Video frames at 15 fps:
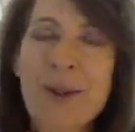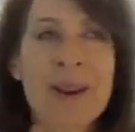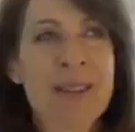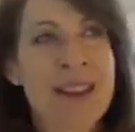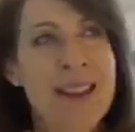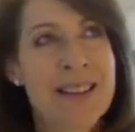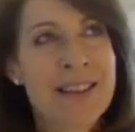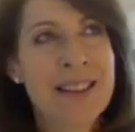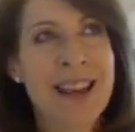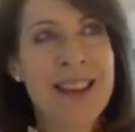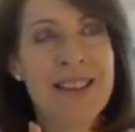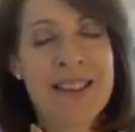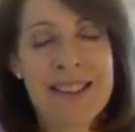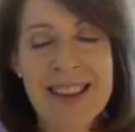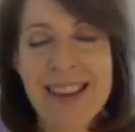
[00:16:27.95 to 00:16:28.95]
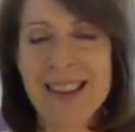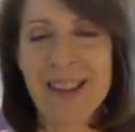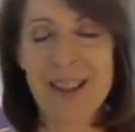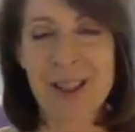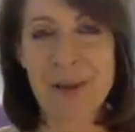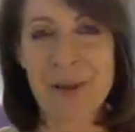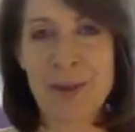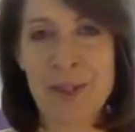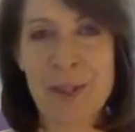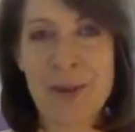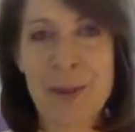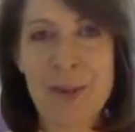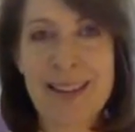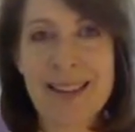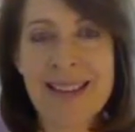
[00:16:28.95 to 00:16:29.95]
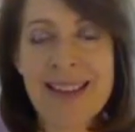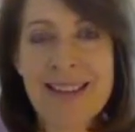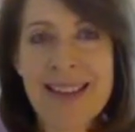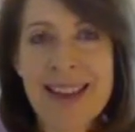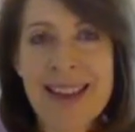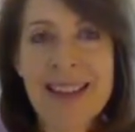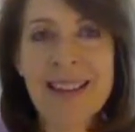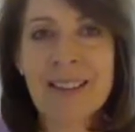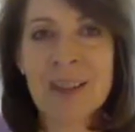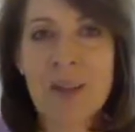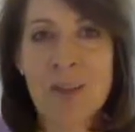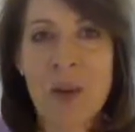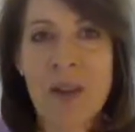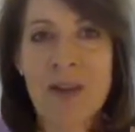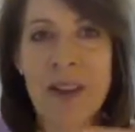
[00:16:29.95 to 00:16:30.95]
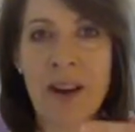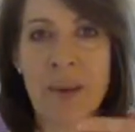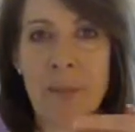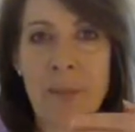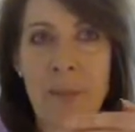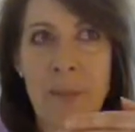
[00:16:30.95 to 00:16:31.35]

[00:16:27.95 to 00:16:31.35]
or I think the English do it this way, but I think the English run their